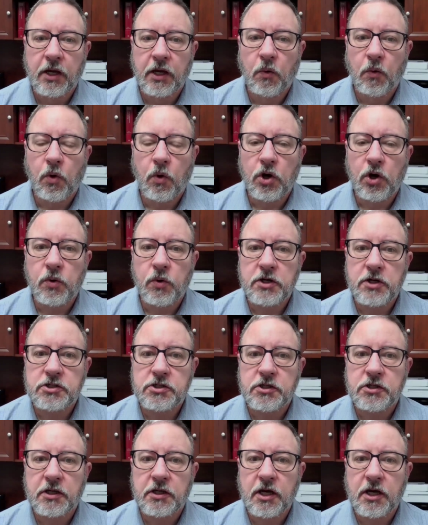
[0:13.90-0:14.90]
One
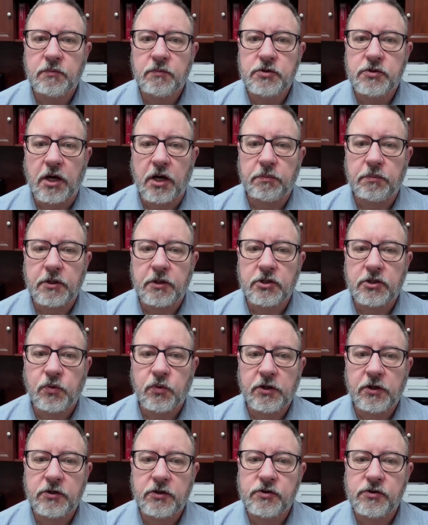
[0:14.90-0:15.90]
question that comes up is
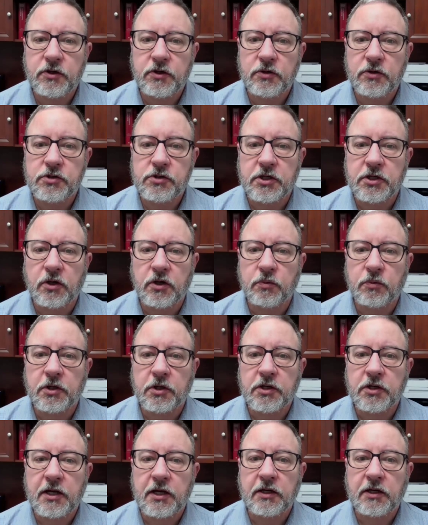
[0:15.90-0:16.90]
whether the nursing home
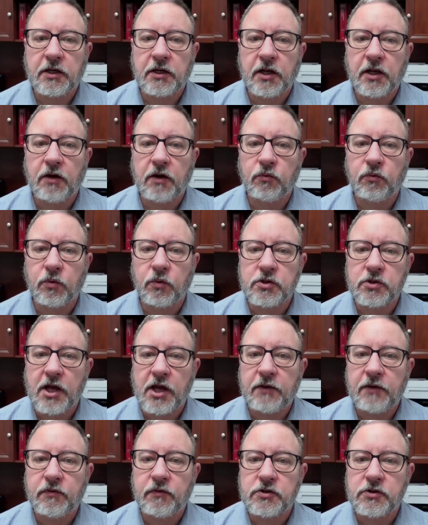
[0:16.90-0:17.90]
can take your loved one's
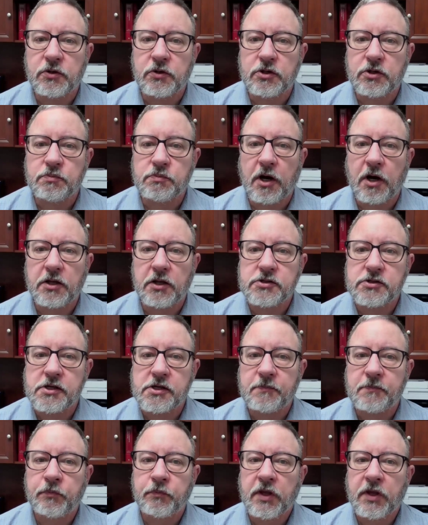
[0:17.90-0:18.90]
life insurance policy.